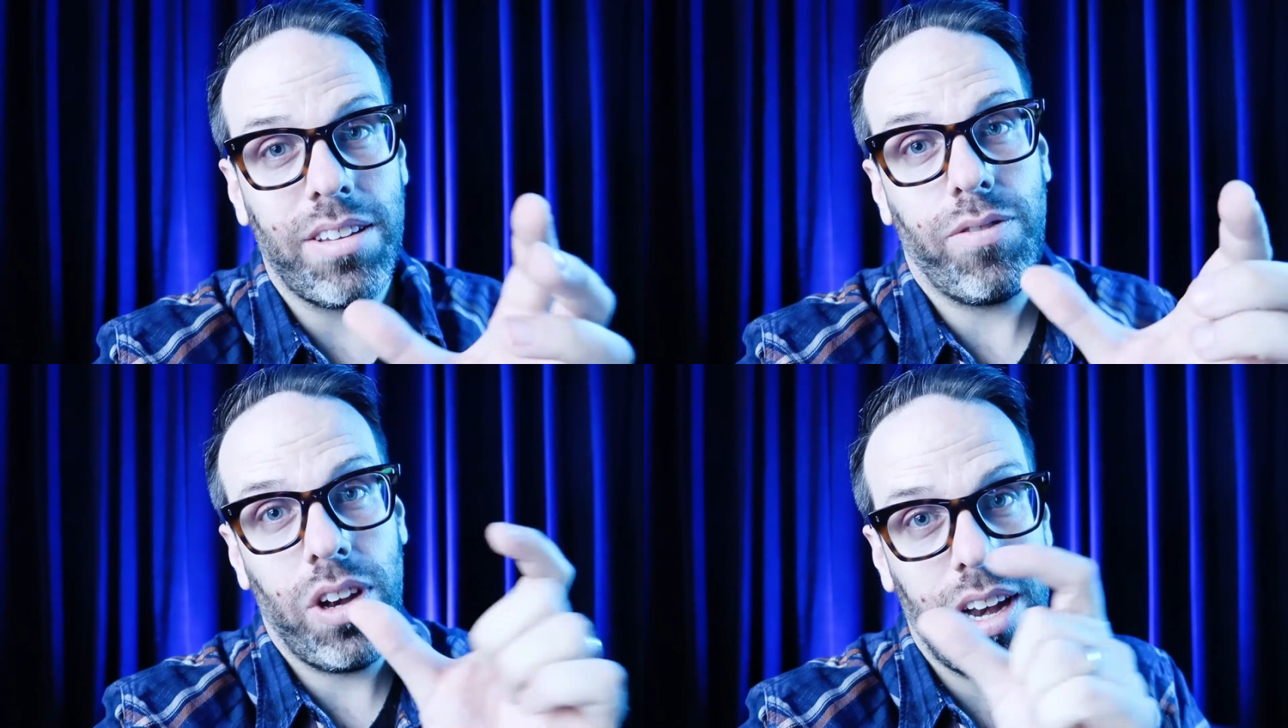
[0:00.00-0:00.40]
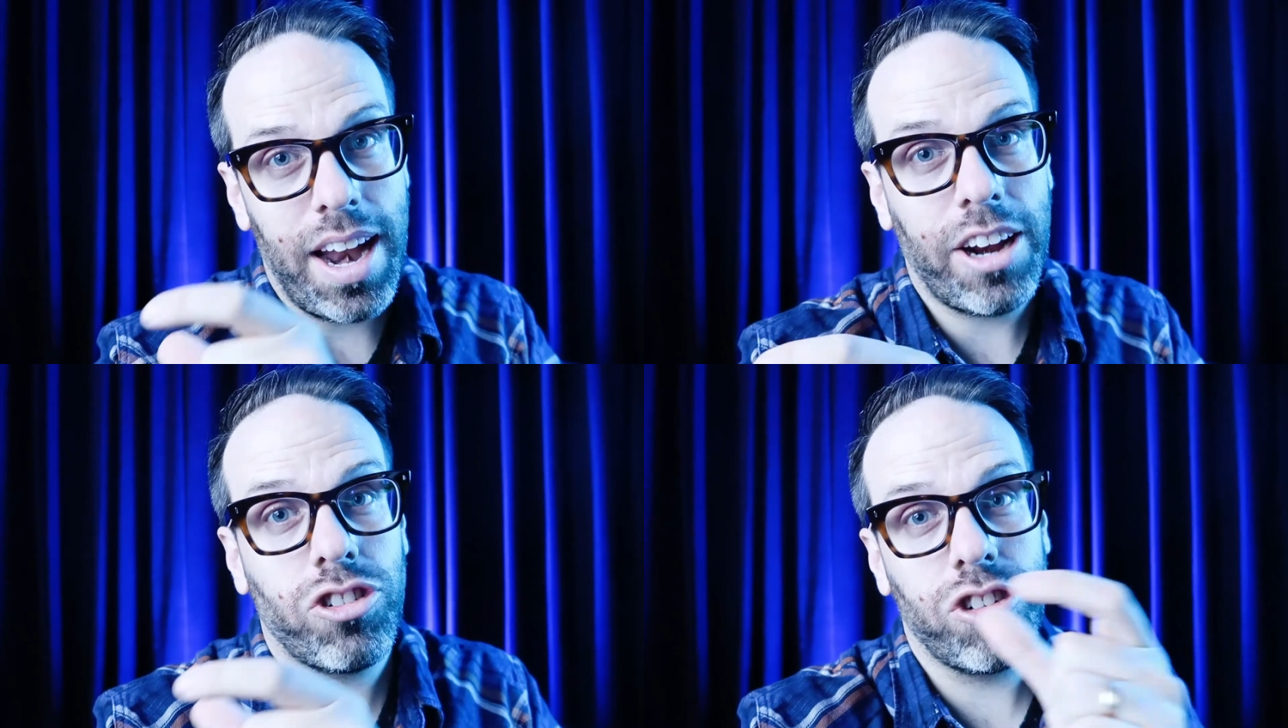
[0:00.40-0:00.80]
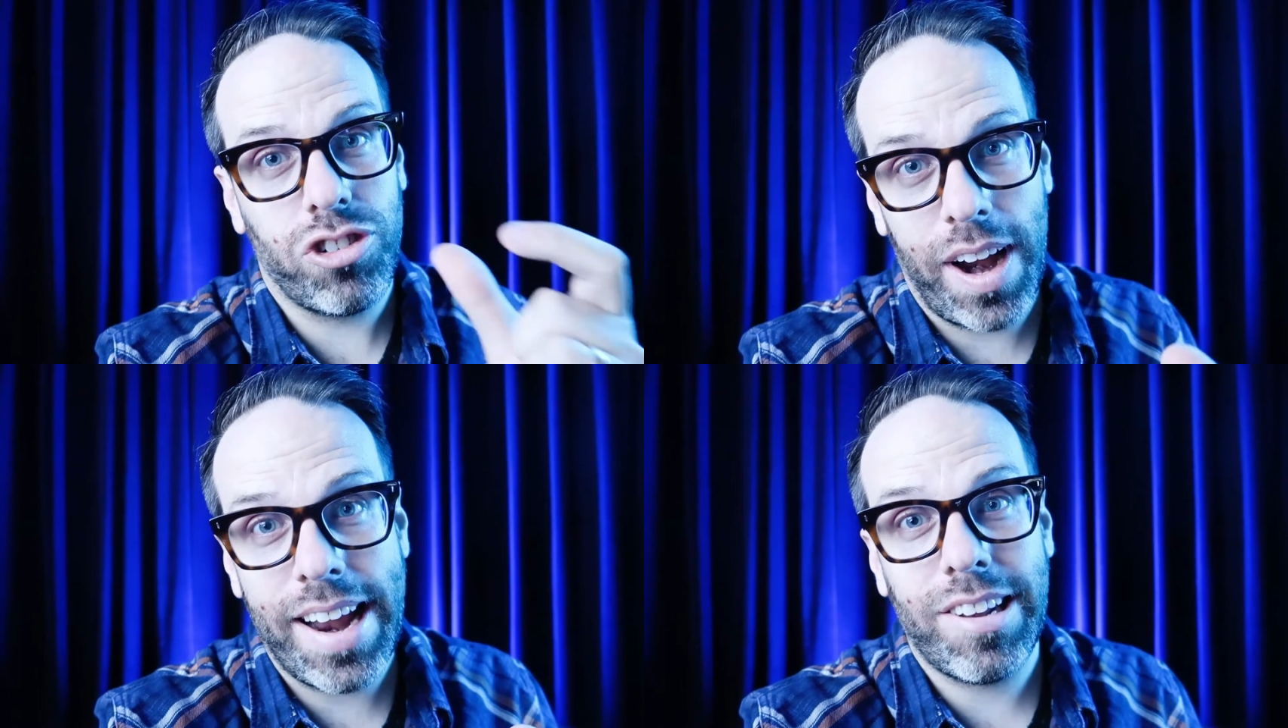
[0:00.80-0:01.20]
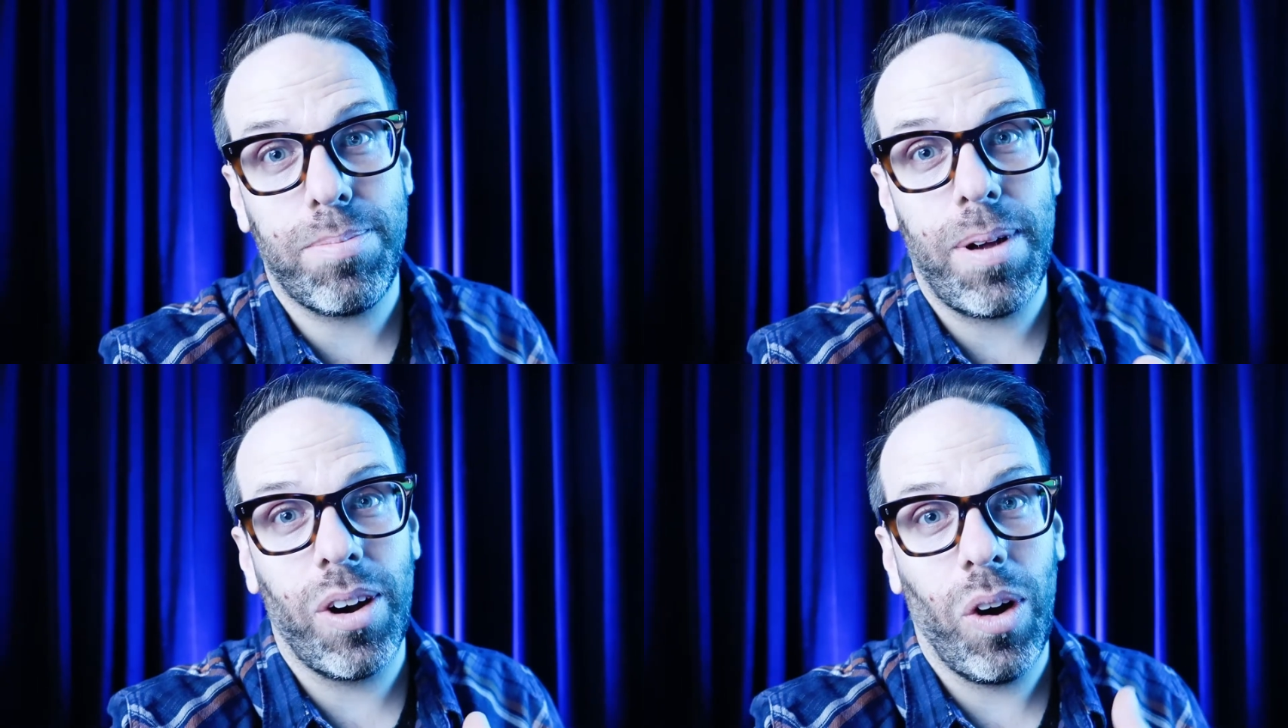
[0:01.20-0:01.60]
If you need an extra
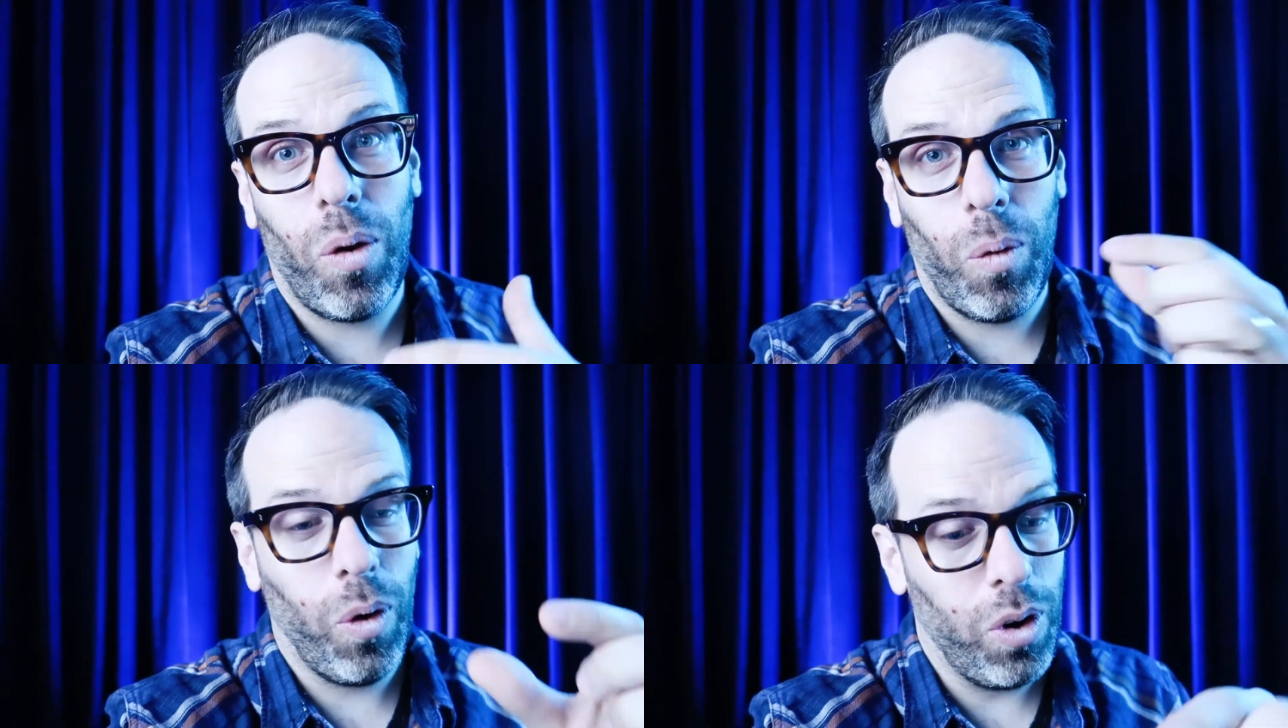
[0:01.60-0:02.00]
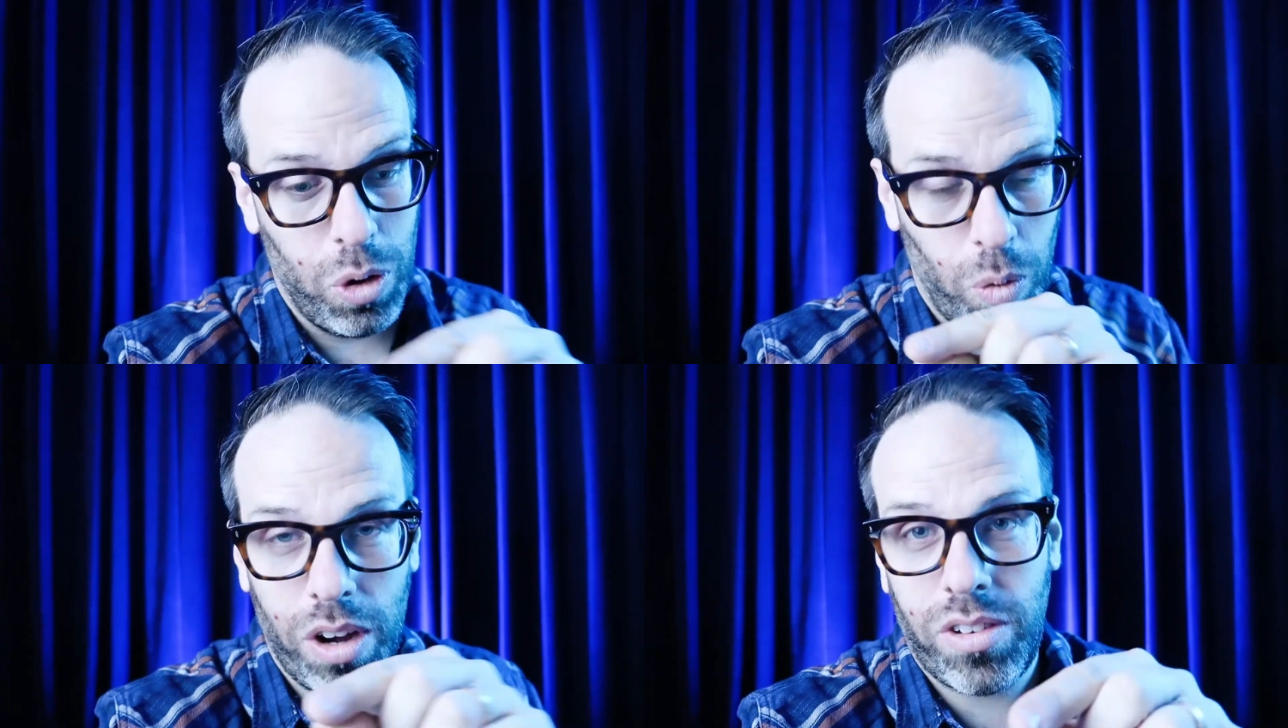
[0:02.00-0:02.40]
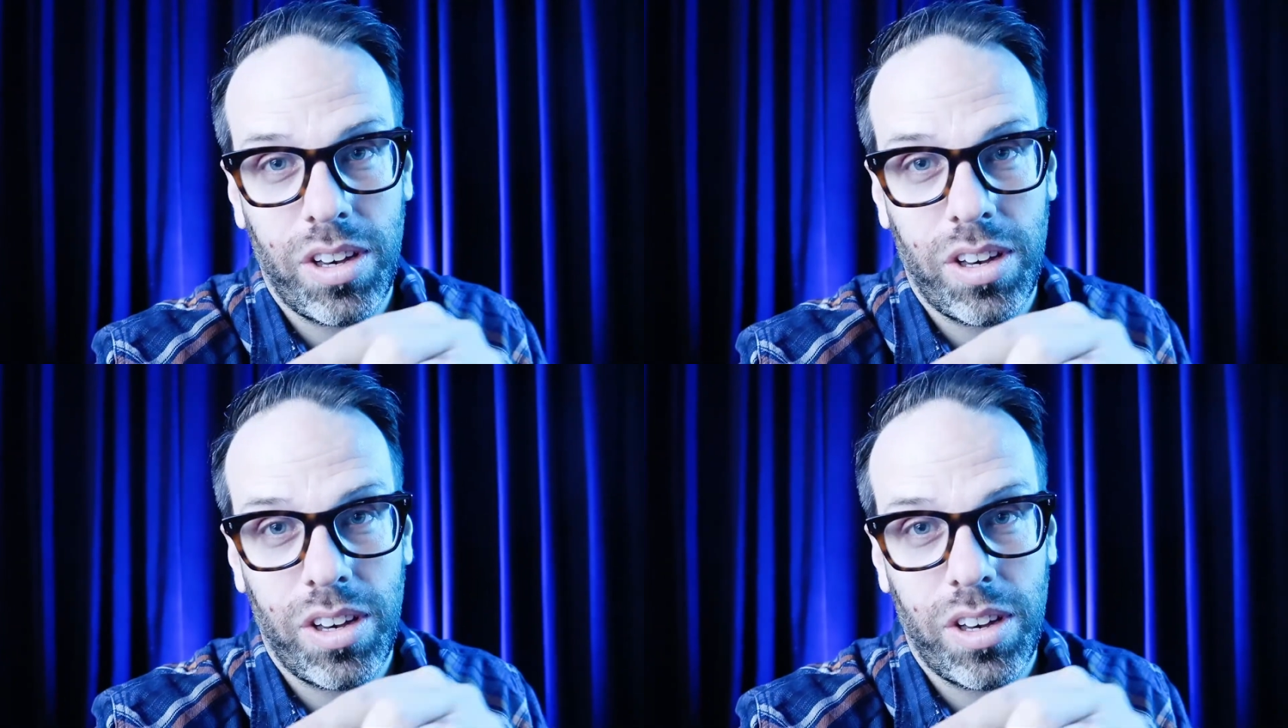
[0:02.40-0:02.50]
transmitter or you want